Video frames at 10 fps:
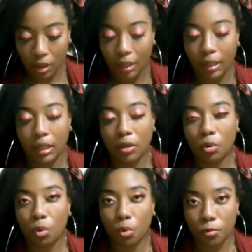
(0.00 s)
He
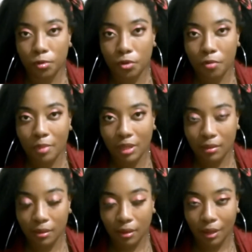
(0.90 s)
also makes
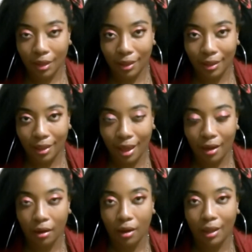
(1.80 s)
it clear that
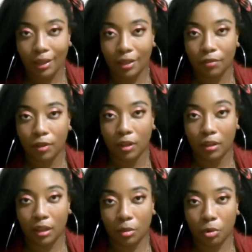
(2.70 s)
if
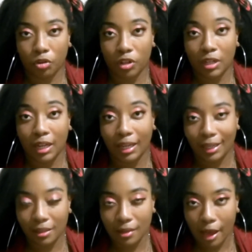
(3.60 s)
they were in
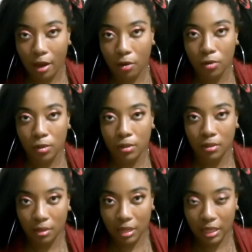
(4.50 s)
his house,
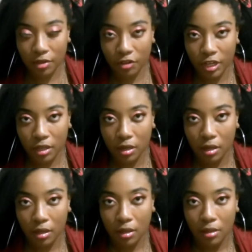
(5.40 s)
Slytherin,
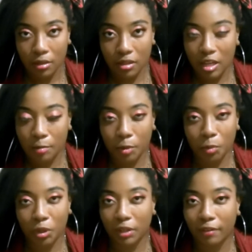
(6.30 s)
Snape
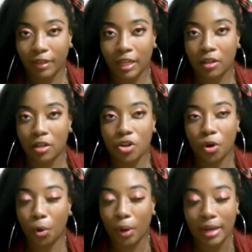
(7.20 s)
would have had
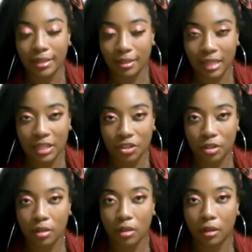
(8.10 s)
no
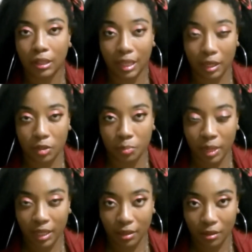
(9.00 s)
hesitation
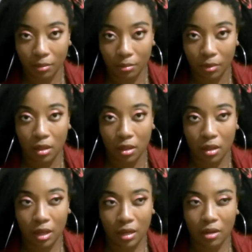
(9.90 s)
expelling them.
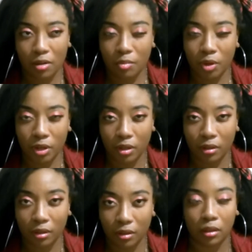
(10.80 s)
Like, come on.
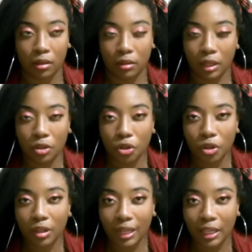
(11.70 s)
They
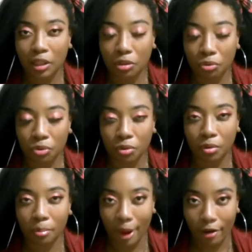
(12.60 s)
couldn't get through the
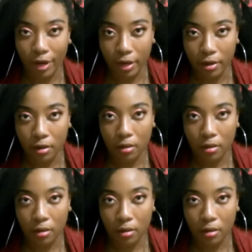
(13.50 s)
barrier.